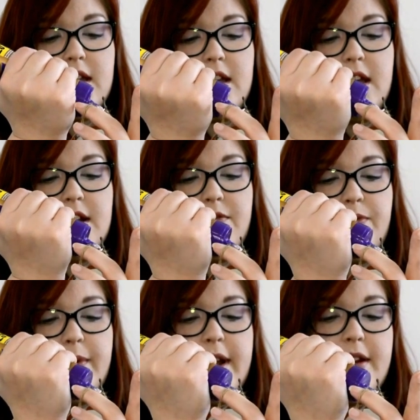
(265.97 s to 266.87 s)
kind of
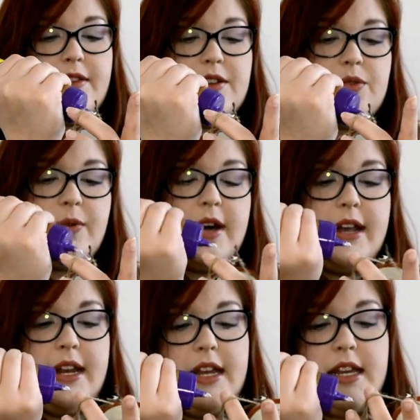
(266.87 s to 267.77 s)
where the
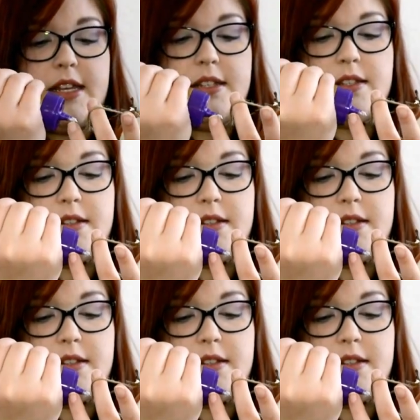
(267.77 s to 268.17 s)
twine is,